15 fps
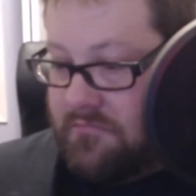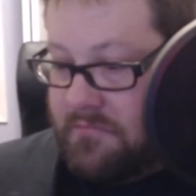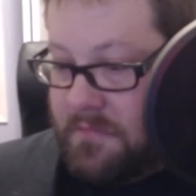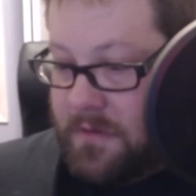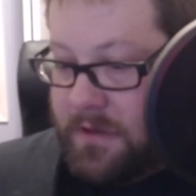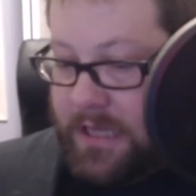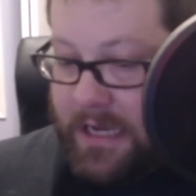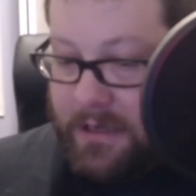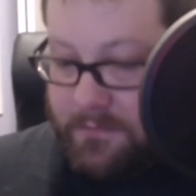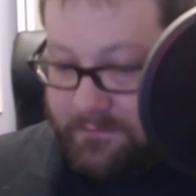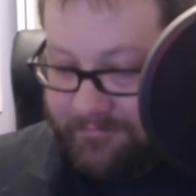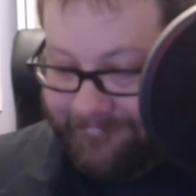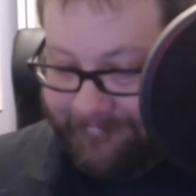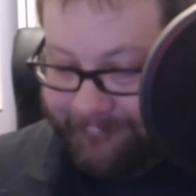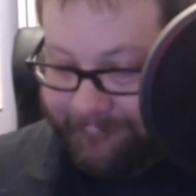Now,
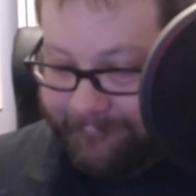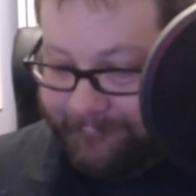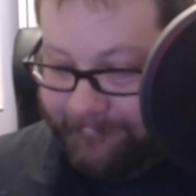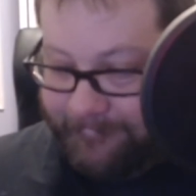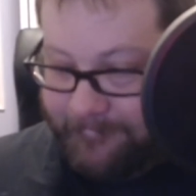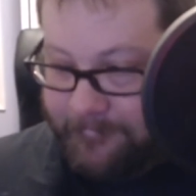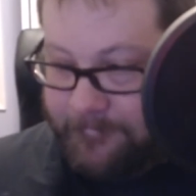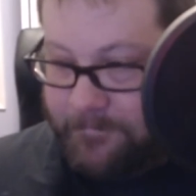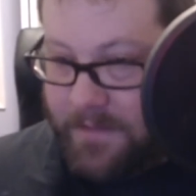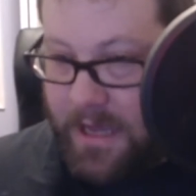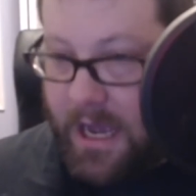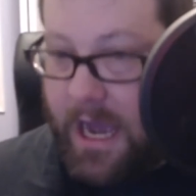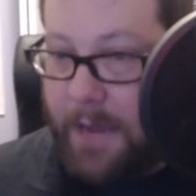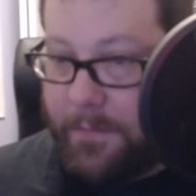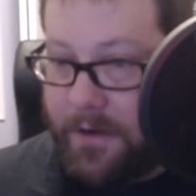
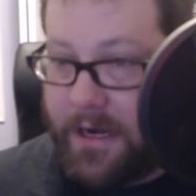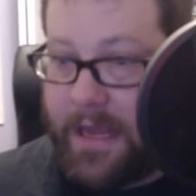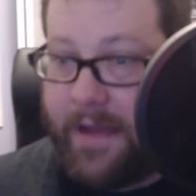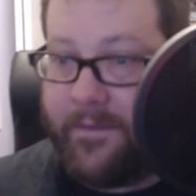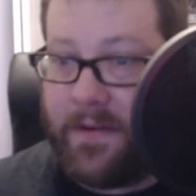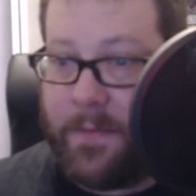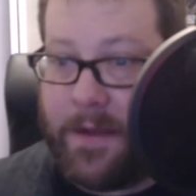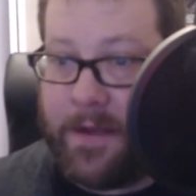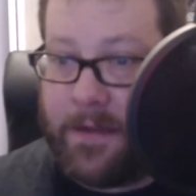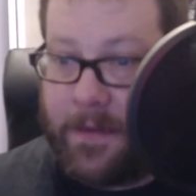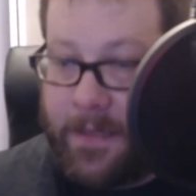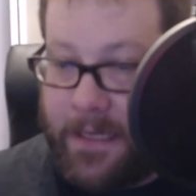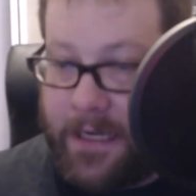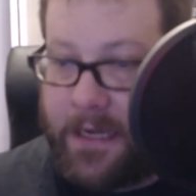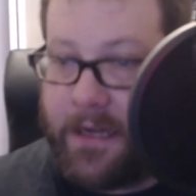I'm going to have to be a
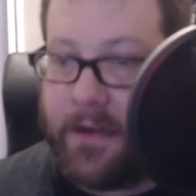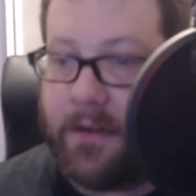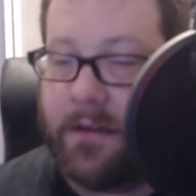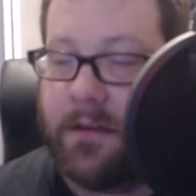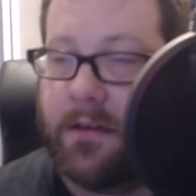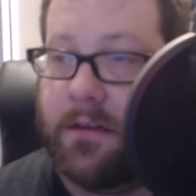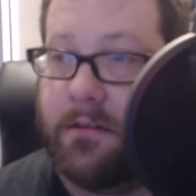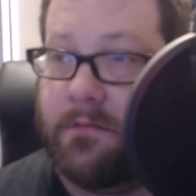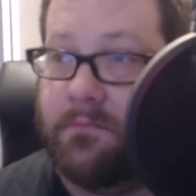little,